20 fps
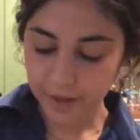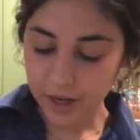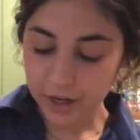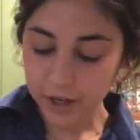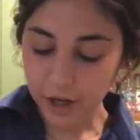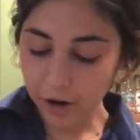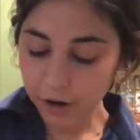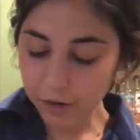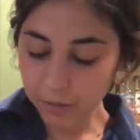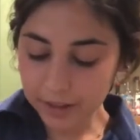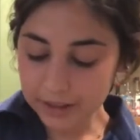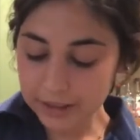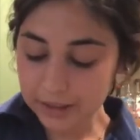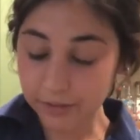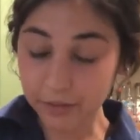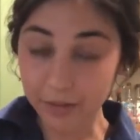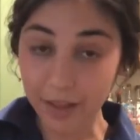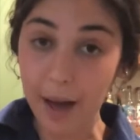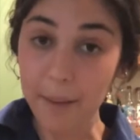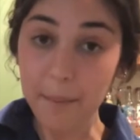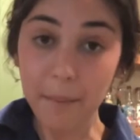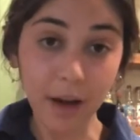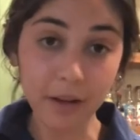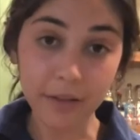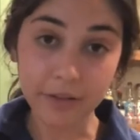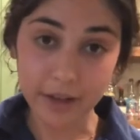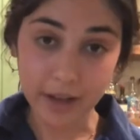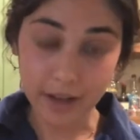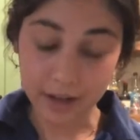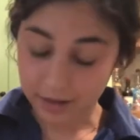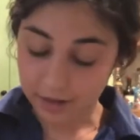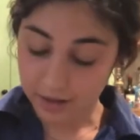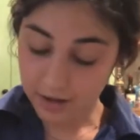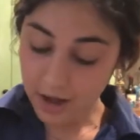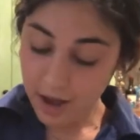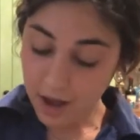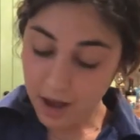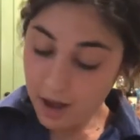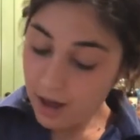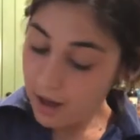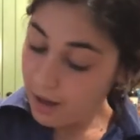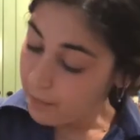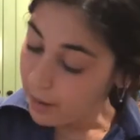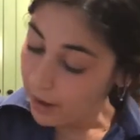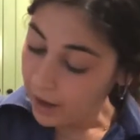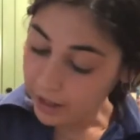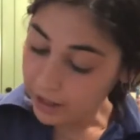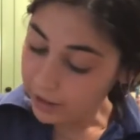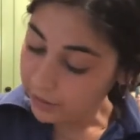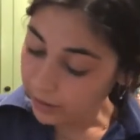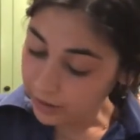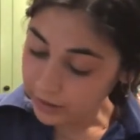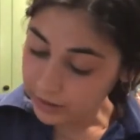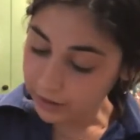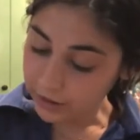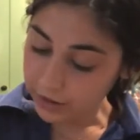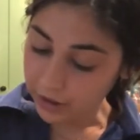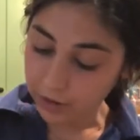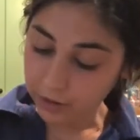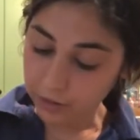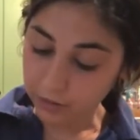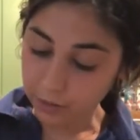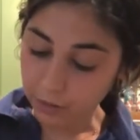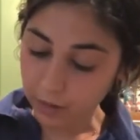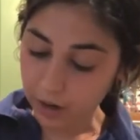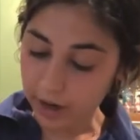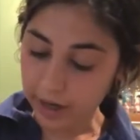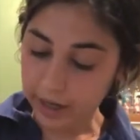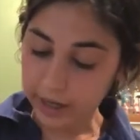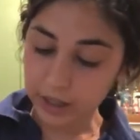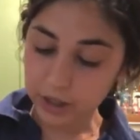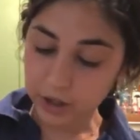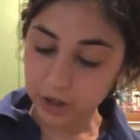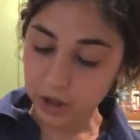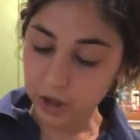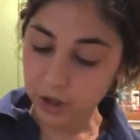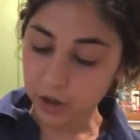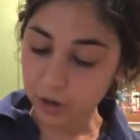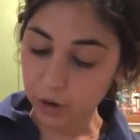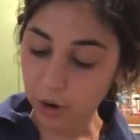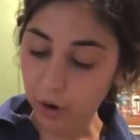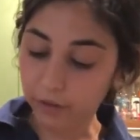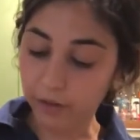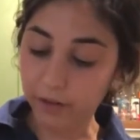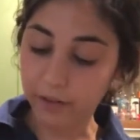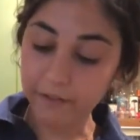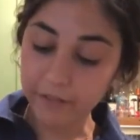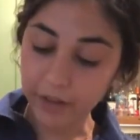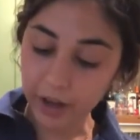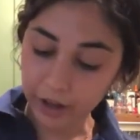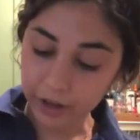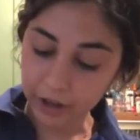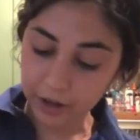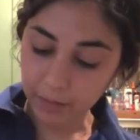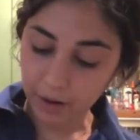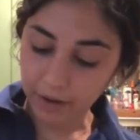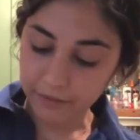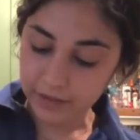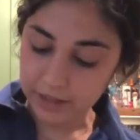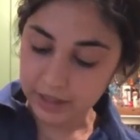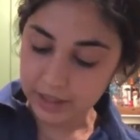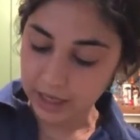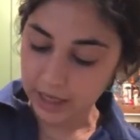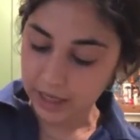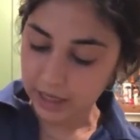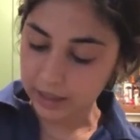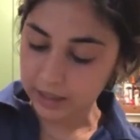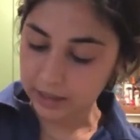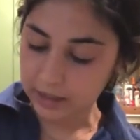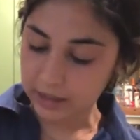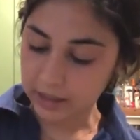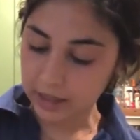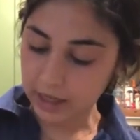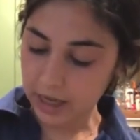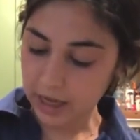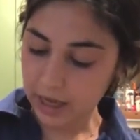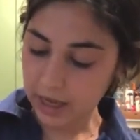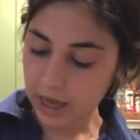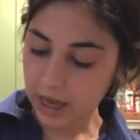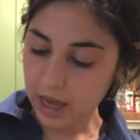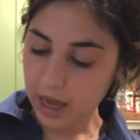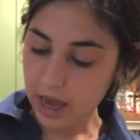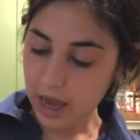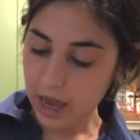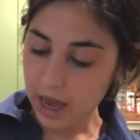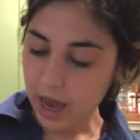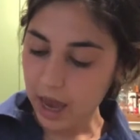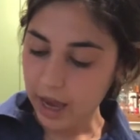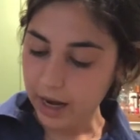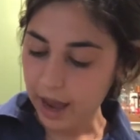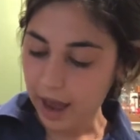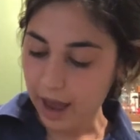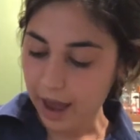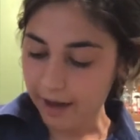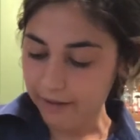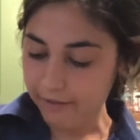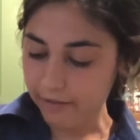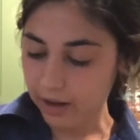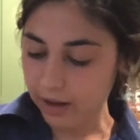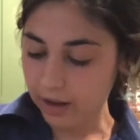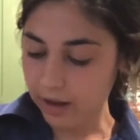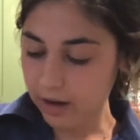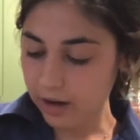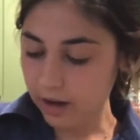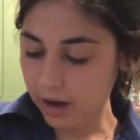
No one wants a flat muffin, but you also don't want to overfill your muffin tins and have it